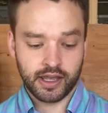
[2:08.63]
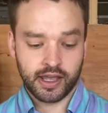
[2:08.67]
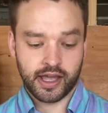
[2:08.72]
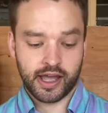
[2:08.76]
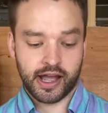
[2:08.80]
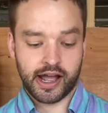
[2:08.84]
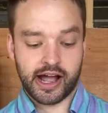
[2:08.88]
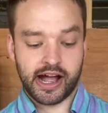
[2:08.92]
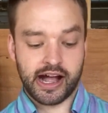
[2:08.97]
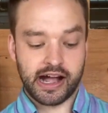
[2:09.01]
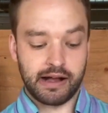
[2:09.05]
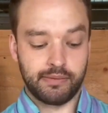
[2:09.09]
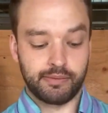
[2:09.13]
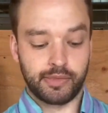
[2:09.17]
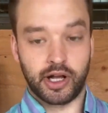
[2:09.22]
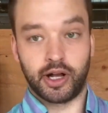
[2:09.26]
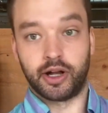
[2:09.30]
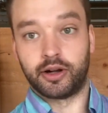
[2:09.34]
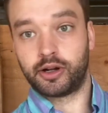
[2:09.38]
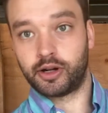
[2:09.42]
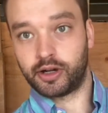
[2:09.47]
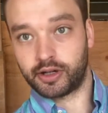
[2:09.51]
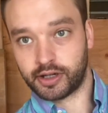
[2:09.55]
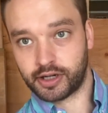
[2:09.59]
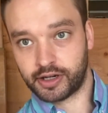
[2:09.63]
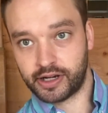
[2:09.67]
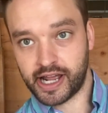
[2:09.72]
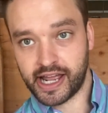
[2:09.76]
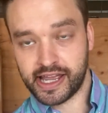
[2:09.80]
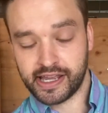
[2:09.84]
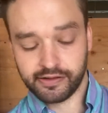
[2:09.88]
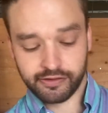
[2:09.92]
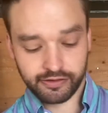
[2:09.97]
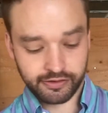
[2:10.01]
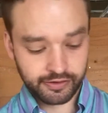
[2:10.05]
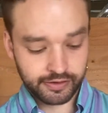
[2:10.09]
A hook
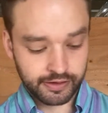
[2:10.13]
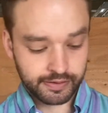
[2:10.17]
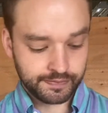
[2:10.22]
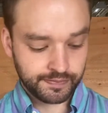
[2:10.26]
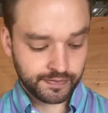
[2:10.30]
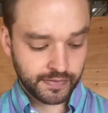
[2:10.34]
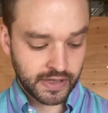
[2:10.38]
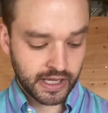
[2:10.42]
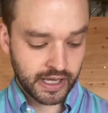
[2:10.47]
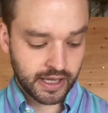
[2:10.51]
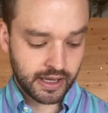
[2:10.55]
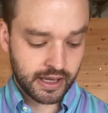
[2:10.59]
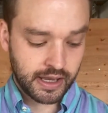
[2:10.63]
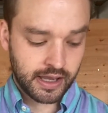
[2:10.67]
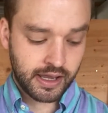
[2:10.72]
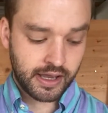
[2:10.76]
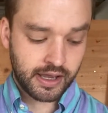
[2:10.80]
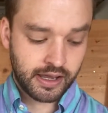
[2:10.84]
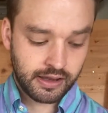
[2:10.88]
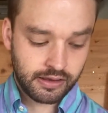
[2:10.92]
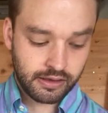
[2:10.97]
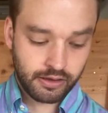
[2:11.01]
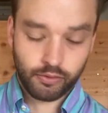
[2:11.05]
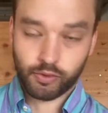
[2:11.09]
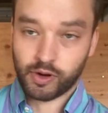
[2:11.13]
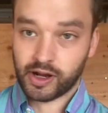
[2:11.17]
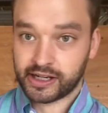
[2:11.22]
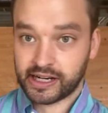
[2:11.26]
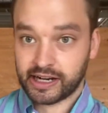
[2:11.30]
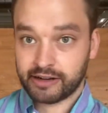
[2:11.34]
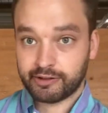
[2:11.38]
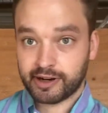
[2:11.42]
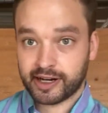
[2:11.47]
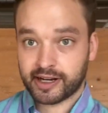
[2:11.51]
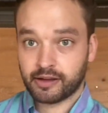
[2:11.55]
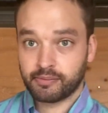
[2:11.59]
knife, the one I
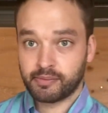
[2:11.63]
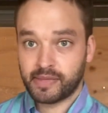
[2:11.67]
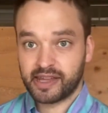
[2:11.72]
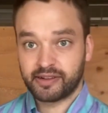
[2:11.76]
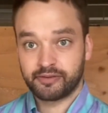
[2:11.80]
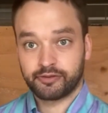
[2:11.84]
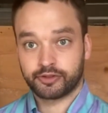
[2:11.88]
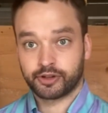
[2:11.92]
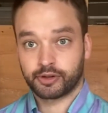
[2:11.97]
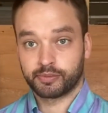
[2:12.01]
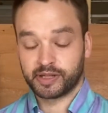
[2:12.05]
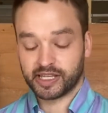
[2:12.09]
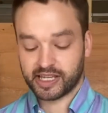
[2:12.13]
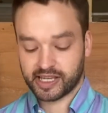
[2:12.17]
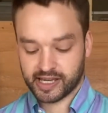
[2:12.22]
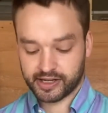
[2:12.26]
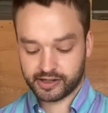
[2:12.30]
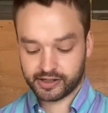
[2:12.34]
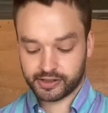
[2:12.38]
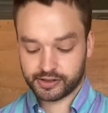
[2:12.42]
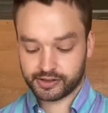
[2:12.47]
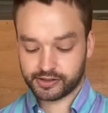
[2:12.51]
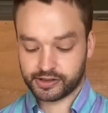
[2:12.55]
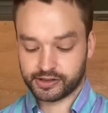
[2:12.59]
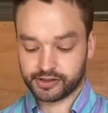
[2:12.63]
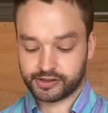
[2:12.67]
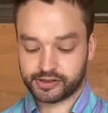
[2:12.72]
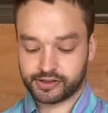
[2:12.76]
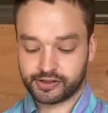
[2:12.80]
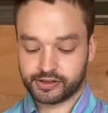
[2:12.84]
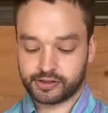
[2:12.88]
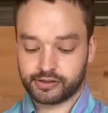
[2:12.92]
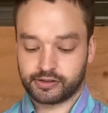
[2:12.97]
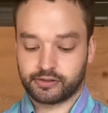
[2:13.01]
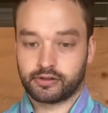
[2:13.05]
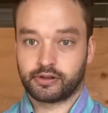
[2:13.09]
recommend for beginners
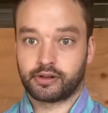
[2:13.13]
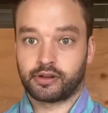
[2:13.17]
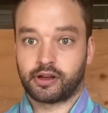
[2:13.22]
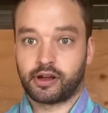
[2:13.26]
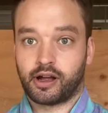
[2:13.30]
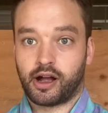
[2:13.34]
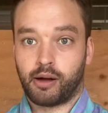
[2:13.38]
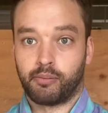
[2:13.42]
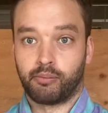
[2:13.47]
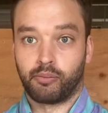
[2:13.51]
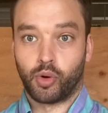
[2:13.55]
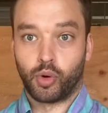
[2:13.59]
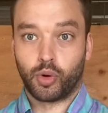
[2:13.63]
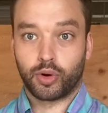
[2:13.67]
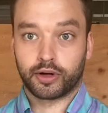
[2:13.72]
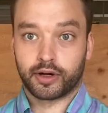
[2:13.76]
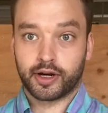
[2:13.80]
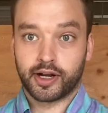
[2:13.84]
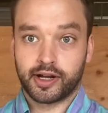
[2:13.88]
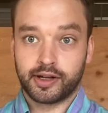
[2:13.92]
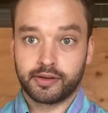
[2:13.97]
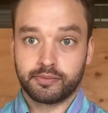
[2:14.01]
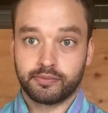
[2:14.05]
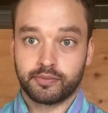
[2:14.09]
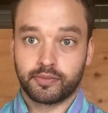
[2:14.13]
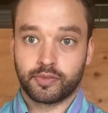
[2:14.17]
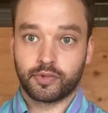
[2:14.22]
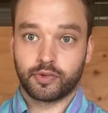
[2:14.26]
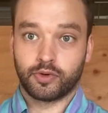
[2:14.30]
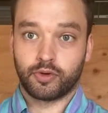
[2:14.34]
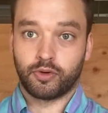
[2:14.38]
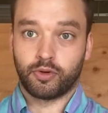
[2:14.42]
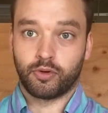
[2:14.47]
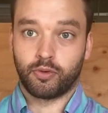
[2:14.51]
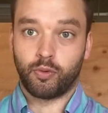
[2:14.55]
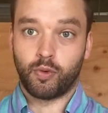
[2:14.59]
is a Mora
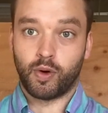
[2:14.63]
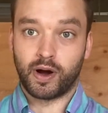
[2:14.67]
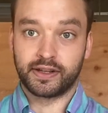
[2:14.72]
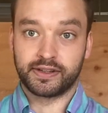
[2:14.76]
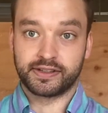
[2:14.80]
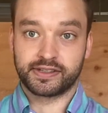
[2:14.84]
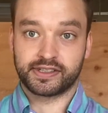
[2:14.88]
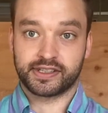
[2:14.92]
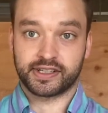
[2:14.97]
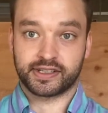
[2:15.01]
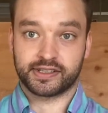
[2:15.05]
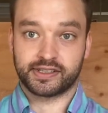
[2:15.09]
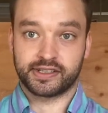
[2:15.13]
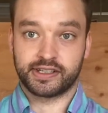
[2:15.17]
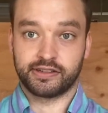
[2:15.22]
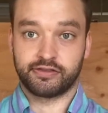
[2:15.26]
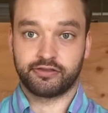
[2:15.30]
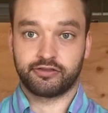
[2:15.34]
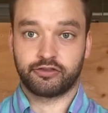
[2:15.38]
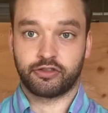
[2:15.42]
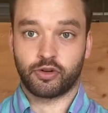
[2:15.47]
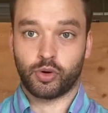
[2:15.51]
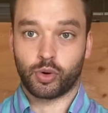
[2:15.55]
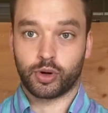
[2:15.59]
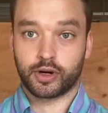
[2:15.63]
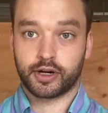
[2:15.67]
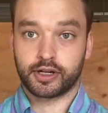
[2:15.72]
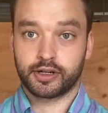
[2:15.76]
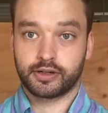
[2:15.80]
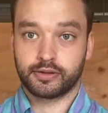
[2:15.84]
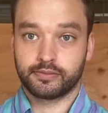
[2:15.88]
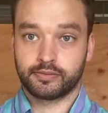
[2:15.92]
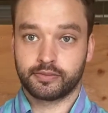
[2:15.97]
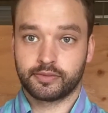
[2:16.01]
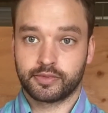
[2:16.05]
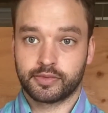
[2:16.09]
164.
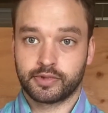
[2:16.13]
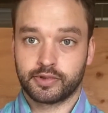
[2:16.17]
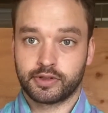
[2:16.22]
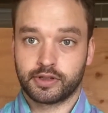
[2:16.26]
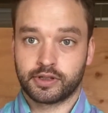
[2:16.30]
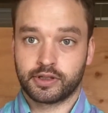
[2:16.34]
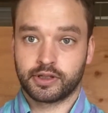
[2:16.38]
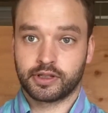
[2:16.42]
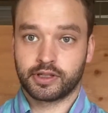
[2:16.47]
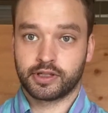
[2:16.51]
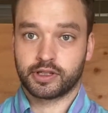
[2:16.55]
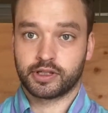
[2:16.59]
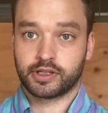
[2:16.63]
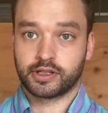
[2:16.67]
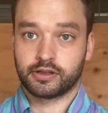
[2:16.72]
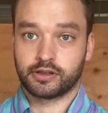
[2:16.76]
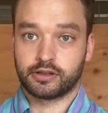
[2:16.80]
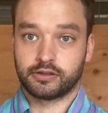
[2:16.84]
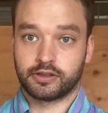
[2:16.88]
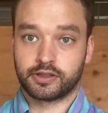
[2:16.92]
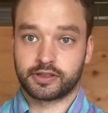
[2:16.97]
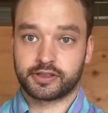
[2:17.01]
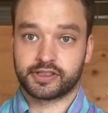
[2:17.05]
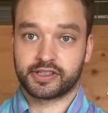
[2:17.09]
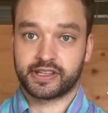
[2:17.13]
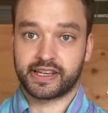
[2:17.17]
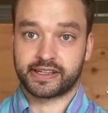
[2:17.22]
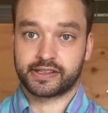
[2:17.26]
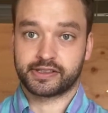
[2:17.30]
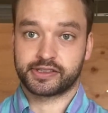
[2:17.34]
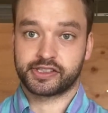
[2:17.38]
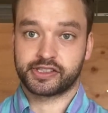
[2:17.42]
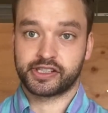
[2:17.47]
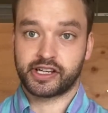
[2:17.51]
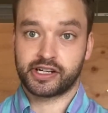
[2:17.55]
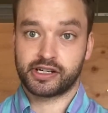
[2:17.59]
Looks like
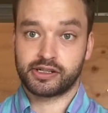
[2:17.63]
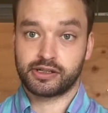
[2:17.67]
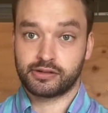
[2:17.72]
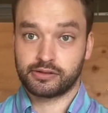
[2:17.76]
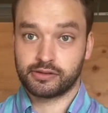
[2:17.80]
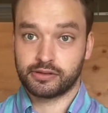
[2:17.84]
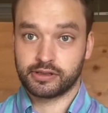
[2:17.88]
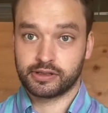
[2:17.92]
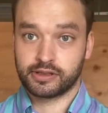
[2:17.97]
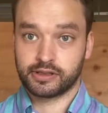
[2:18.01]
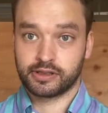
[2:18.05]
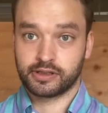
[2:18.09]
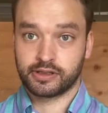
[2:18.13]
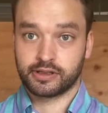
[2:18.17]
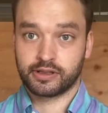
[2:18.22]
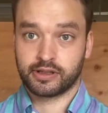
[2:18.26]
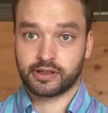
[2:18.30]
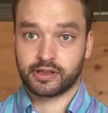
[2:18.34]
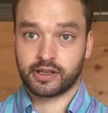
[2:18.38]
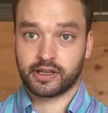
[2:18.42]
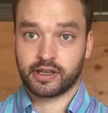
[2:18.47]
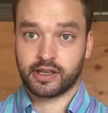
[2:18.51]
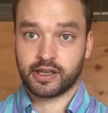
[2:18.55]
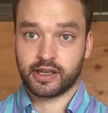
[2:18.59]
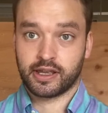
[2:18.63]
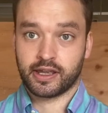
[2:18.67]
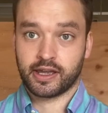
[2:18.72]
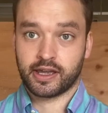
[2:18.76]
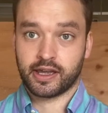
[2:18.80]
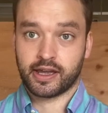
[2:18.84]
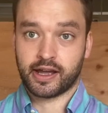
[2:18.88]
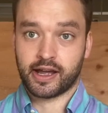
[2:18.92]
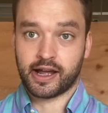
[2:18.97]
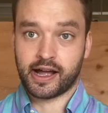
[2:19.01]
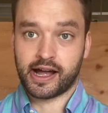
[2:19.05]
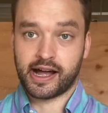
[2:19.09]
so.
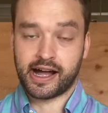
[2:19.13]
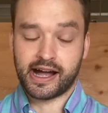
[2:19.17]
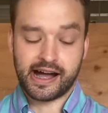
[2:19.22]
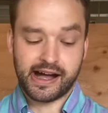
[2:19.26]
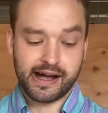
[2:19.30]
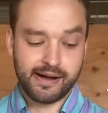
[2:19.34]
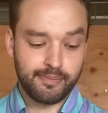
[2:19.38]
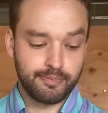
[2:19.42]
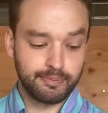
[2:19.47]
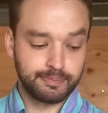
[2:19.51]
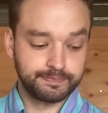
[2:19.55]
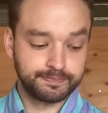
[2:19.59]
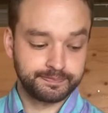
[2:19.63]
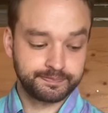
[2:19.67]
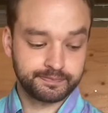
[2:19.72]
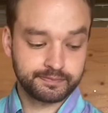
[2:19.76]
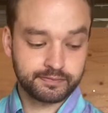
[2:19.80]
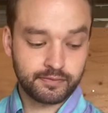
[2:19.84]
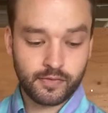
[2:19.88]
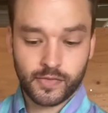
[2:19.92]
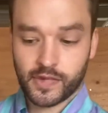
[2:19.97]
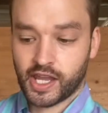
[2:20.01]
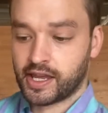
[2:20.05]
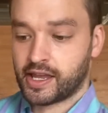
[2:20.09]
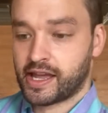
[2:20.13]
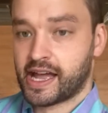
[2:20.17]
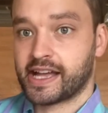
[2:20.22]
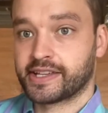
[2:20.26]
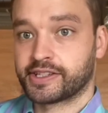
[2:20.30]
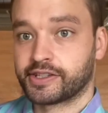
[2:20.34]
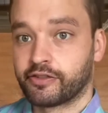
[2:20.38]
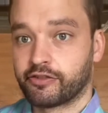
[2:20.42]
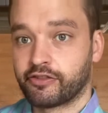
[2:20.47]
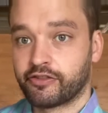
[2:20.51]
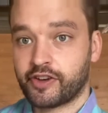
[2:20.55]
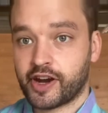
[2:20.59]
Has
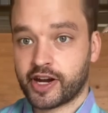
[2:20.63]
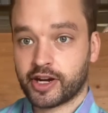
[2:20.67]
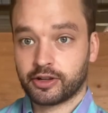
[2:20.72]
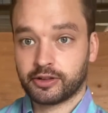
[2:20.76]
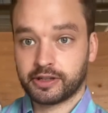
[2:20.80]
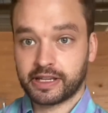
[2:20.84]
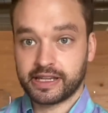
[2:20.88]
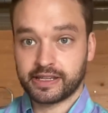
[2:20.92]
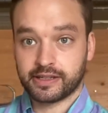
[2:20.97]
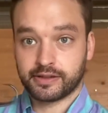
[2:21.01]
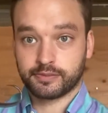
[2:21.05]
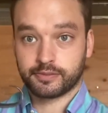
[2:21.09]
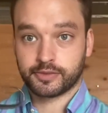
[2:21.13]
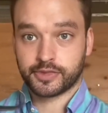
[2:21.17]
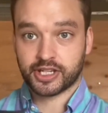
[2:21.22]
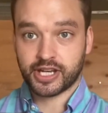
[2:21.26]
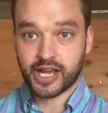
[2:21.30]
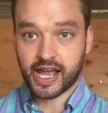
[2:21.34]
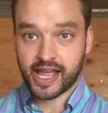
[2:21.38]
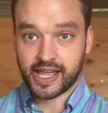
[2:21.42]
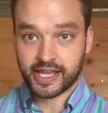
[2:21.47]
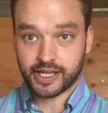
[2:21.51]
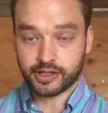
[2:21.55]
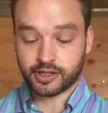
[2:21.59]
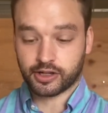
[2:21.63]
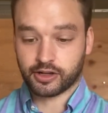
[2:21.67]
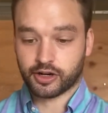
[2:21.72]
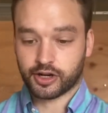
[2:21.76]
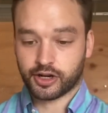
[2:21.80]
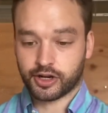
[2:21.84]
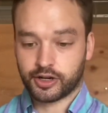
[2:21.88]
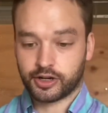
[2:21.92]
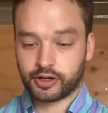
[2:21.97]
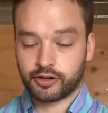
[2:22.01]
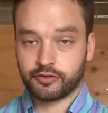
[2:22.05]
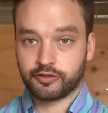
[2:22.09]
a fairly tight
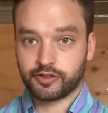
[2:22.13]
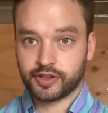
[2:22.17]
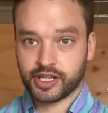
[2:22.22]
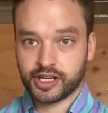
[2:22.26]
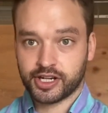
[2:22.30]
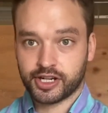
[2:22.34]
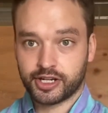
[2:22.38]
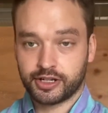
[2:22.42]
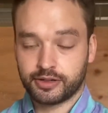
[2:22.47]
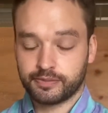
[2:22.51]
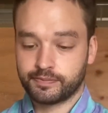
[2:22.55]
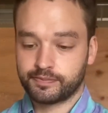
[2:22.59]
curve here.